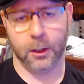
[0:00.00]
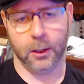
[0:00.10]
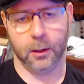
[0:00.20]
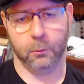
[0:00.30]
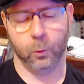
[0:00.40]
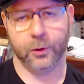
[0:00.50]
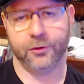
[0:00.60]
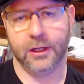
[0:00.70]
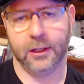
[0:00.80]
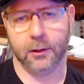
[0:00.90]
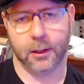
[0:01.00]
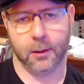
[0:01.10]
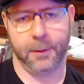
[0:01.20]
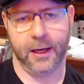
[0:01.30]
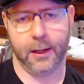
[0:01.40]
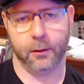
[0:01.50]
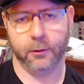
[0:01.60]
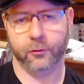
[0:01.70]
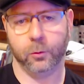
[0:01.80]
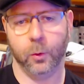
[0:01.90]
we're seeing a lot of
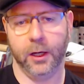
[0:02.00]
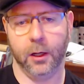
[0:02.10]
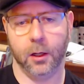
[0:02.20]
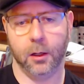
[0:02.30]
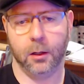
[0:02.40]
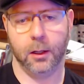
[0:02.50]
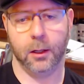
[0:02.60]
patterns where